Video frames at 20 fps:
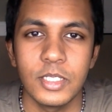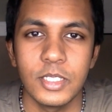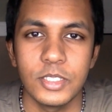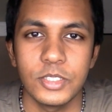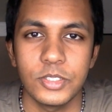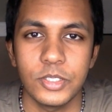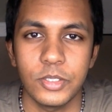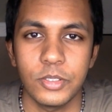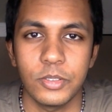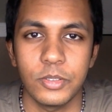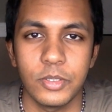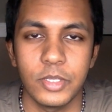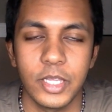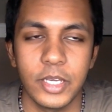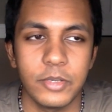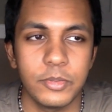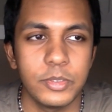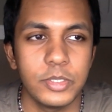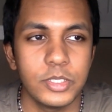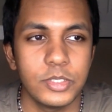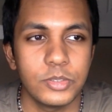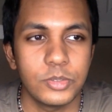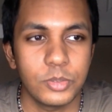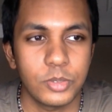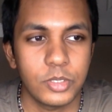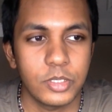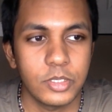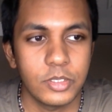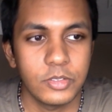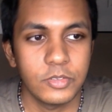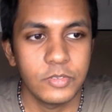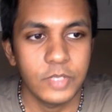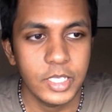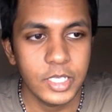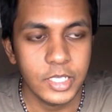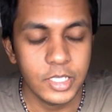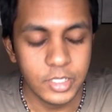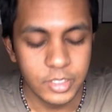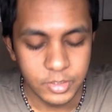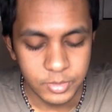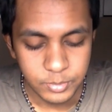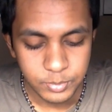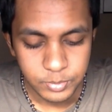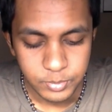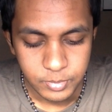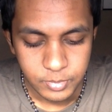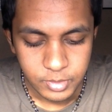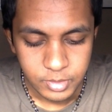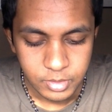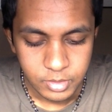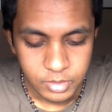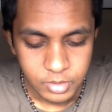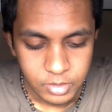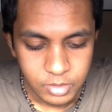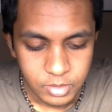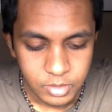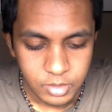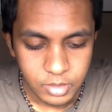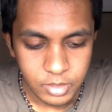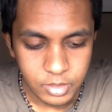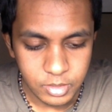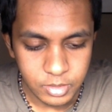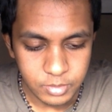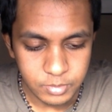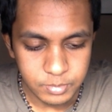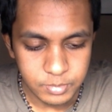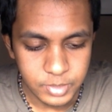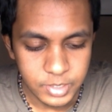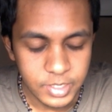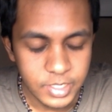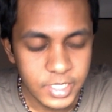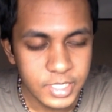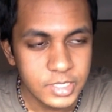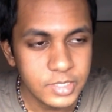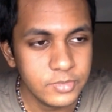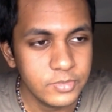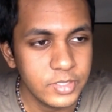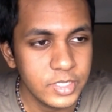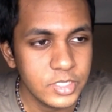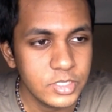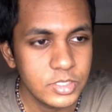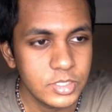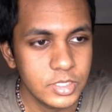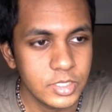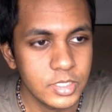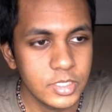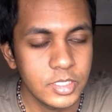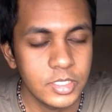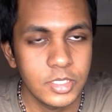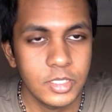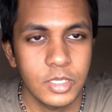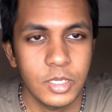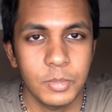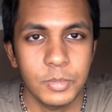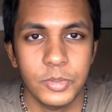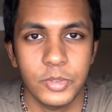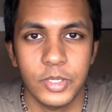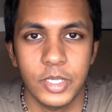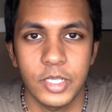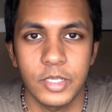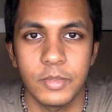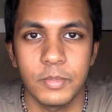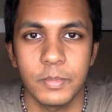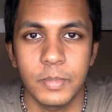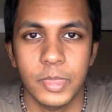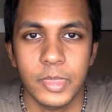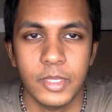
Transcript: So that was sort of an activation and an upgrade,